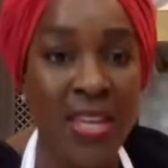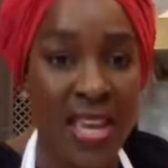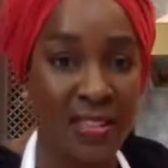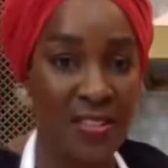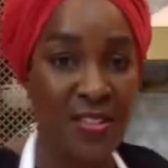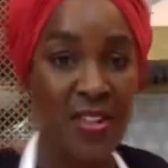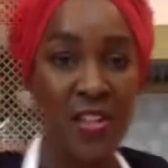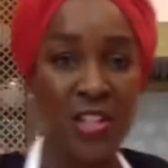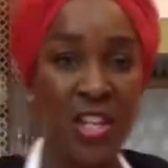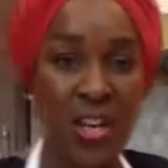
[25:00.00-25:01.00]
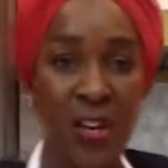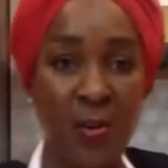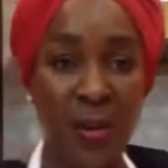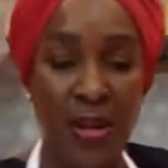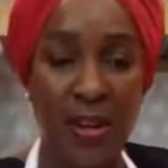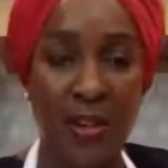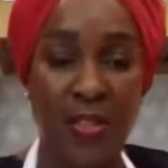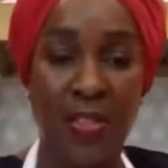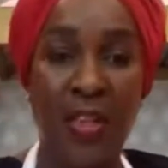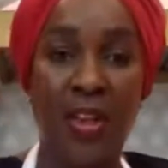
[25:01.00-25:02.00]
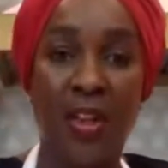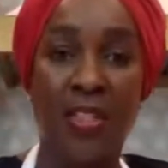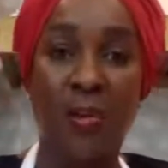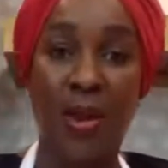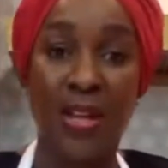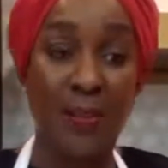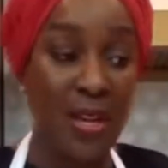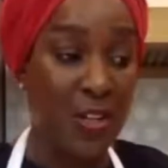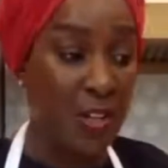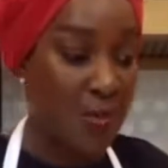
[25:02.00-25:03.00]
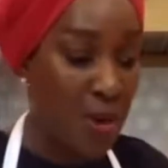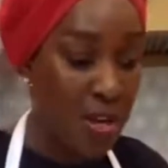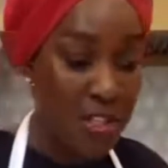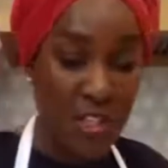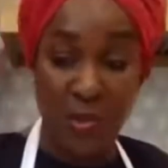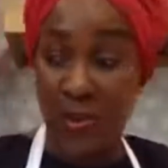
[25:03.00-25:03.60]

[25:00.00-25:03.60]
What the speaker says: yes, share with the Reclamation Project